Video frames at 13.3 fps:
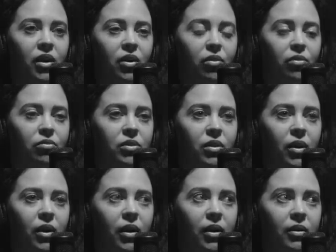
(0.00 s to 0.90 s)
you know
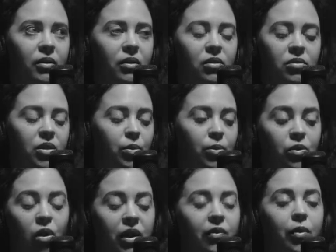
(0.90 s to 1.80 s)
uh, to
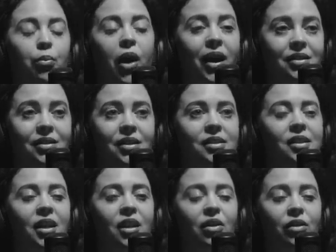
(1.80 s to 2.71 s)
not even
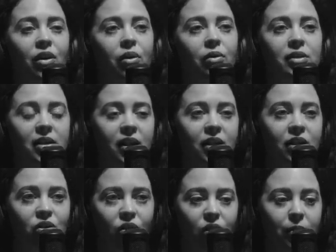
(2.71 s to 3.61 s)
practice, let alone go into any
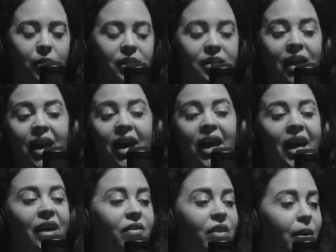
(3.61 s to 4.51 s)
tournaments.
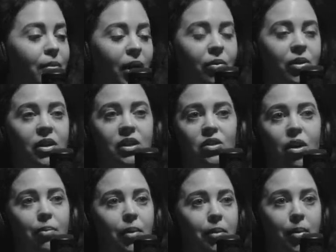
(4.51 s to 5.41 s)
Even I met with a
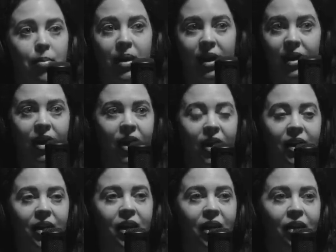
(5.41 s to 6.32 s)
top MMA
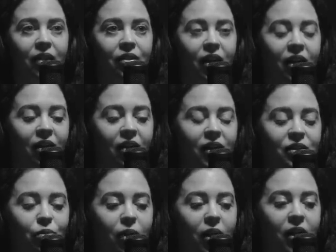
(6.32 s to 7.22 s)
guy there
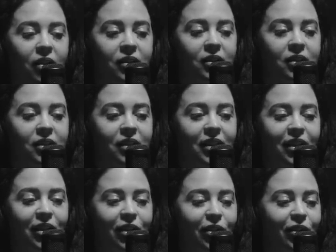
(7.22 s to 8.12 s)
as well. He's
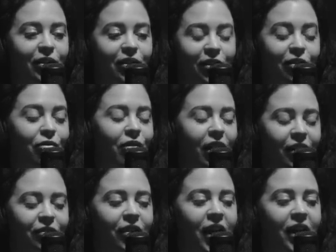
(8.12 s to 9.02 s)
you know
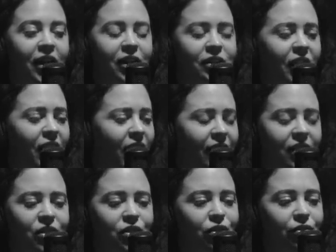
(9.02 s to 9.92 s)
great fighter. He's I
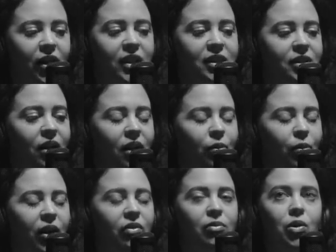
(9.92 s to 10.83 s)
think two fights
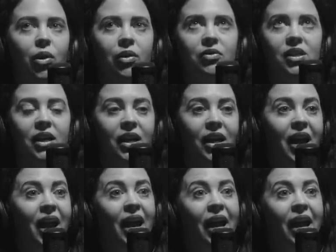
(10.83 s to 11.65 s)
away from UFC,